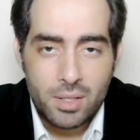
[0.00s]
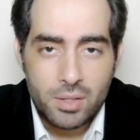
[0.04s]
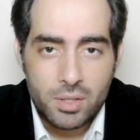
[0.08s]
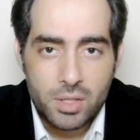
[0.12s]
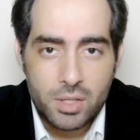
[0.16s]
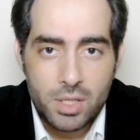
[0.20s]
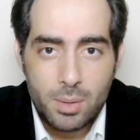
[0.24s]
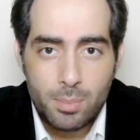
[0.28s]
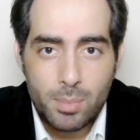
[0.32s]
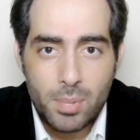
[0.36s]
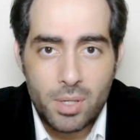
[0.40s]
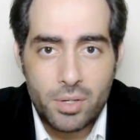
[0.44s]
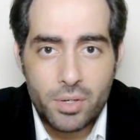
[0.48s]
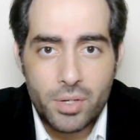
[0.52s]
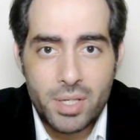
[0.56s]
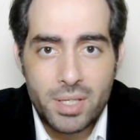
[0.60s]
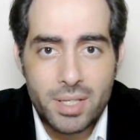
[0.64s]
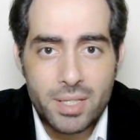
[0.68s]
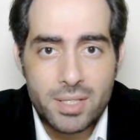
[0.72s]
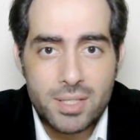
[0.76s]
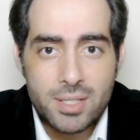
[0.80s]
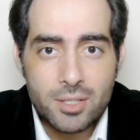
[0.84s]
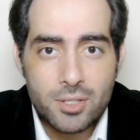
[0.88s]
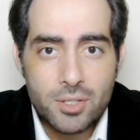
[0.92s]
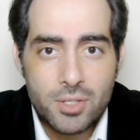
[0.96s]
Deep learning
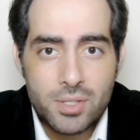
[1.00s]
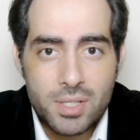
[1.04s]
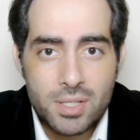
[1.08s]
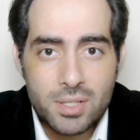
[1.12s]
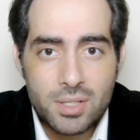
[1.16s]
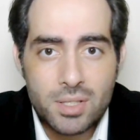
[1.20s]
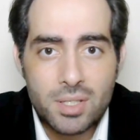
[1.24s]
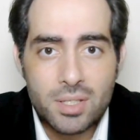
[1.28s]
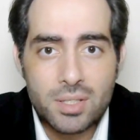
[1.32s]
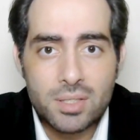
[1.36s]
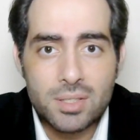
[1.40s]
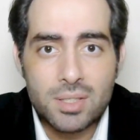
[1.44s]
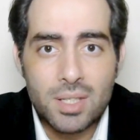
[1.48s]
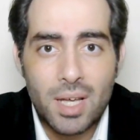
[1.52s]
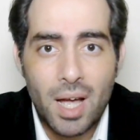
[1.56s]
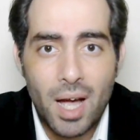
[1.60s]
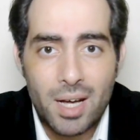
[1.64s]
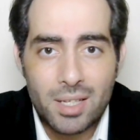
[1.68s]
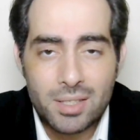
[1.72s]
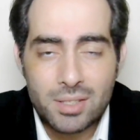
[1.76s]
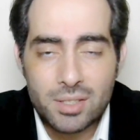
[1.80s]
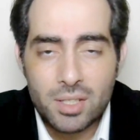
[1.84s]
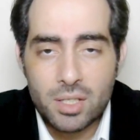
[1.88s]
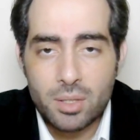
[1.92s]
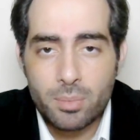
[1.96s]
is considered
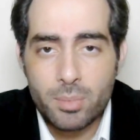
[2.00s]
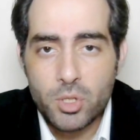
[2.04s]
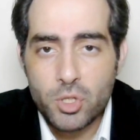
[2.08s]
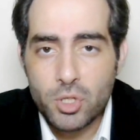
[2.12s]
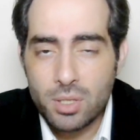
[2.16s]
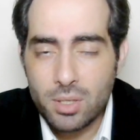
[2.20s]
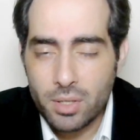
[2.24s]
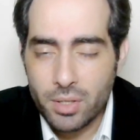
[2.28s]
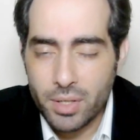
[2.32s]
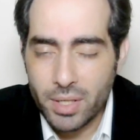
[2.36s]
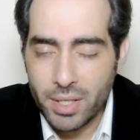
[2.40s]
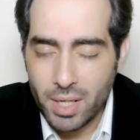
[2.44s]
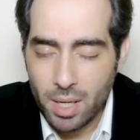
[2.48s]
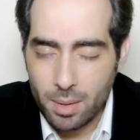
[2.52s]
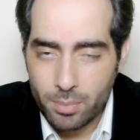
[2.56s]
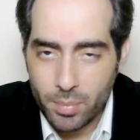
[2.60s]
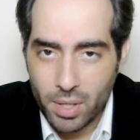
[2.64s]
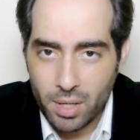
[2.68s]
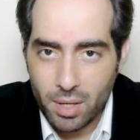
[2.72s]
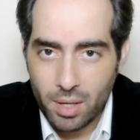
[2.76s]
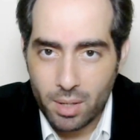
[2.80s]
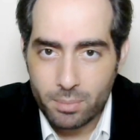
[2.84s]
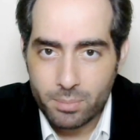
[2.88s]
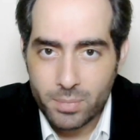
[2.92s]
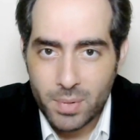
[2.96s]
under machine learning
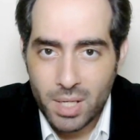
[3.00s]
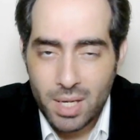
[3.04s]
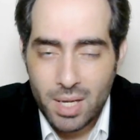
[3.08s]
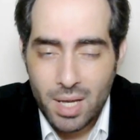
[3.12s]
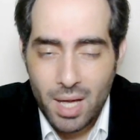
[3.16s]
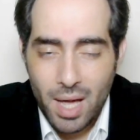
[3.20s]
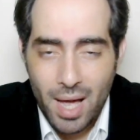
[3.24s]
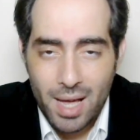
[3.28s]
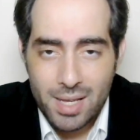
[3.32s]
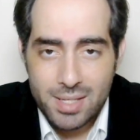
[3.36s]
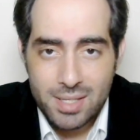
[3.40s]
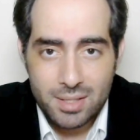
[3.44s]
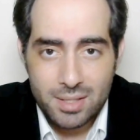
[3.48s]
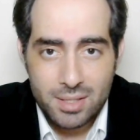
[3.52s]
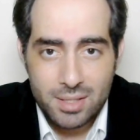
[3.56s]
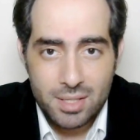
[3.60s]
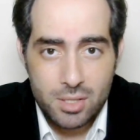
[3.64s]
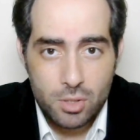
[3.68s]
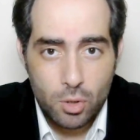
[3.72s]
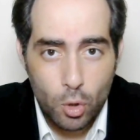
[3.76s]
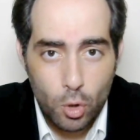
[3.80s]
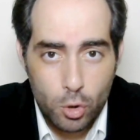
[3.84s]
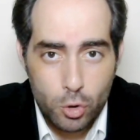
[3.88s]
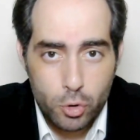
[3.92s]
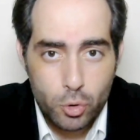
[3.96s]
umbrella, as it is
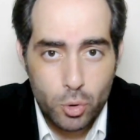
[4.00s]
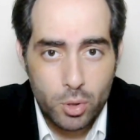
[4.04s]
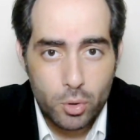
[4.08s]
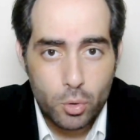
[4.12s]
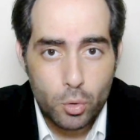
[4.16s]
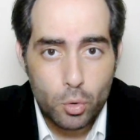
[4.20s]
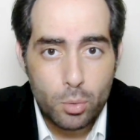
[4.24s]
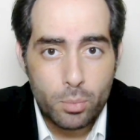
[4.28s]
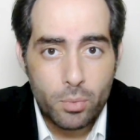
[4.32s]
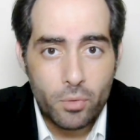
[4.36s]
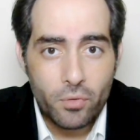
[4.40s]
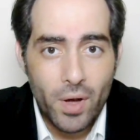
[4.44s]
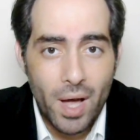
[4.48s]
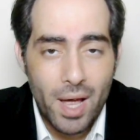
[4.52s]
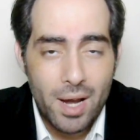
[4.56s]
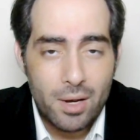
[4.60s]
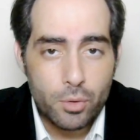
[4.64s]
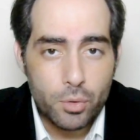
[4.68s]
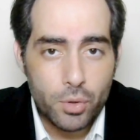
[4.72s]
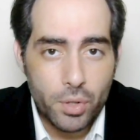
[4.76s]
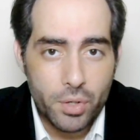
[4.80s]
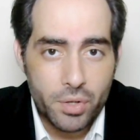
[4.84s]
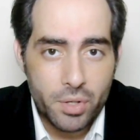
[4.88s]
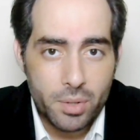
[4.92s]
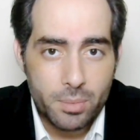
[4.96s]
also a group of
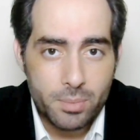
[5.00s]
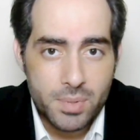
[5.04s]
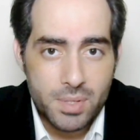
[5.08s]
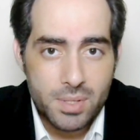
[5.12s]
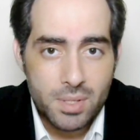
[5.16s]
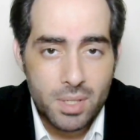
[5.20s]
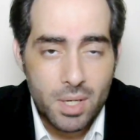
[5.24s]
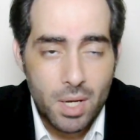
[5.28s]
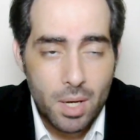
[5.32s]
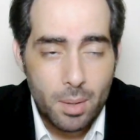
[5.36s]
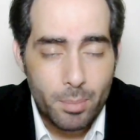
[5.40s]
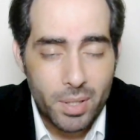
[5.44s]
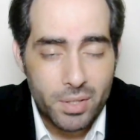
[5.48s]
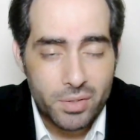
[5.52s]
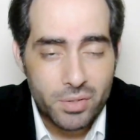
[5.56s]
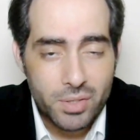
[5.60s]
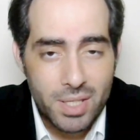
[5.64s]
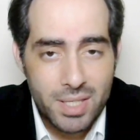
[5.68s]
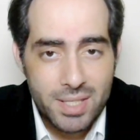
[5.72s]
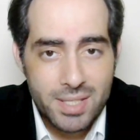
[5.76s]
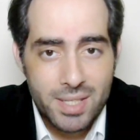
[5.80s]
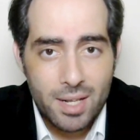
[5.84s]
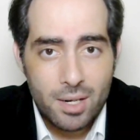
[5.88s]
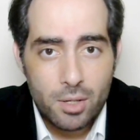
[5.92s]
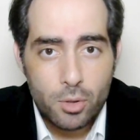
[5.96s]
algorithms, but
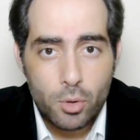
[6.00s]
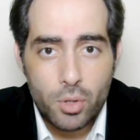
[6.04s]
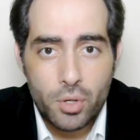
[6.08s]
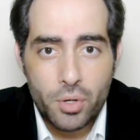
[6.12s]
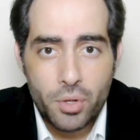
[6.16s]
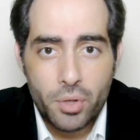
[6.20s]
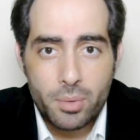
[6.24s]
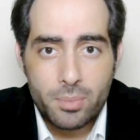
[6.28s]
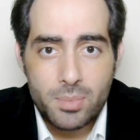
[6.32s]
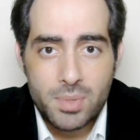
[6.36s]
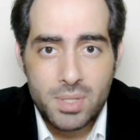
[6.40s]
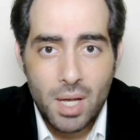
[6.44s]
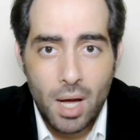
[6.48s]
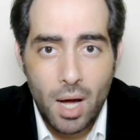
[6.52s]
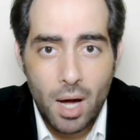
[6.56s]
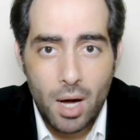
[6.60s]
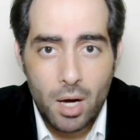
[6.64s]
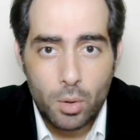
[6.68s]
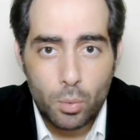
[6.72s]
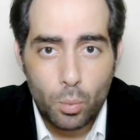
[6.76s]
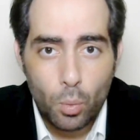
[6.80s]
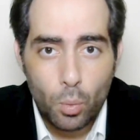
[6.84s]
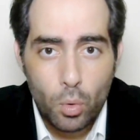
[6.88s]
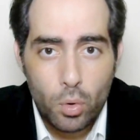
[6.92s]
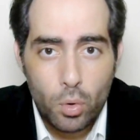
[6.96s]
these algorithms
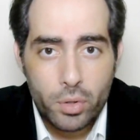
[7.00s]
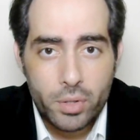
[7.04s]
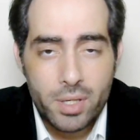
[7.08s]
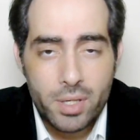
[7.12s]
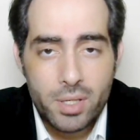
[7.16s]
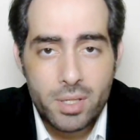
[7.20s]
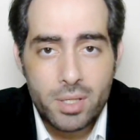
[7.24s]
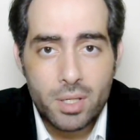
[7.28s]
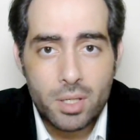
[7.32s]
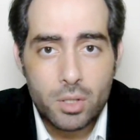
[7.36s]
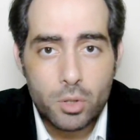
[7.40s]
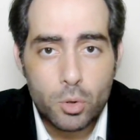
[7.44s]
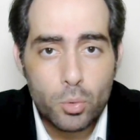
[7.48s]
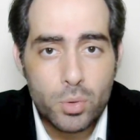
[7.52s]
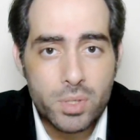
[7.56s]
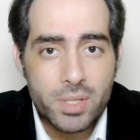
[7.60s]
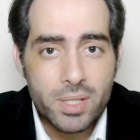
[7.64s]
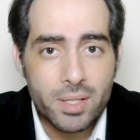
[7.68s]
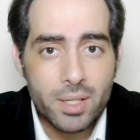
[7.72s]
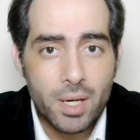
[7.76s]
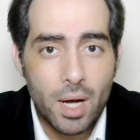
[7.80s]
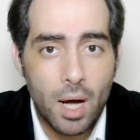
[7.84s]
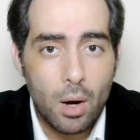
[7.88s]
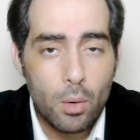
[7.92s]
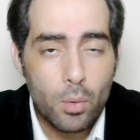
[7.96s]
are working
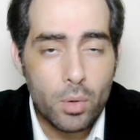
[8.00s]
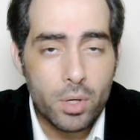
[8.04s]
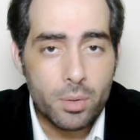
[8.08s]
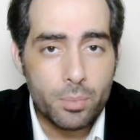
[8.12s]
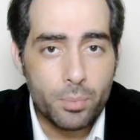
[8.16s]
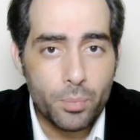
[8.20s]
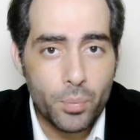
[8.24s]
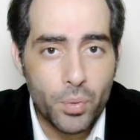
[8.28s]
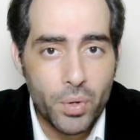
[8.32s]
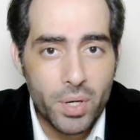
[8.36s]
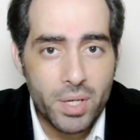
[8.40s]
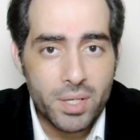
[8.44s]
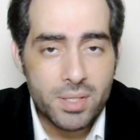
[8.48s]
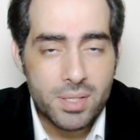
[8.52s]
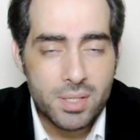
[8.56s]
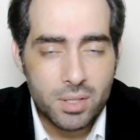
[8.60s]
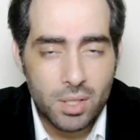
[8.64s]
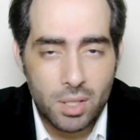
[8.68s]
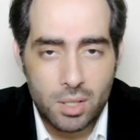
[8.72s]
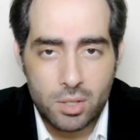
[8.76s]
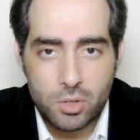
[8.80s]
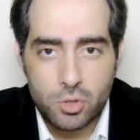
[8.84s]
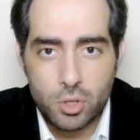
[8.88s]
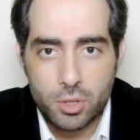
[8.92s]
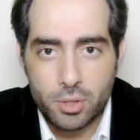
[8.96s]
using our brain
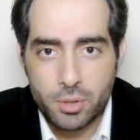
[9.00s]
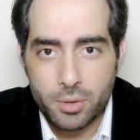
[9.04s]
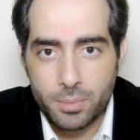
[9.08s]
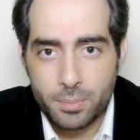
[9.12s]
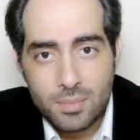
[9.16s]
structure.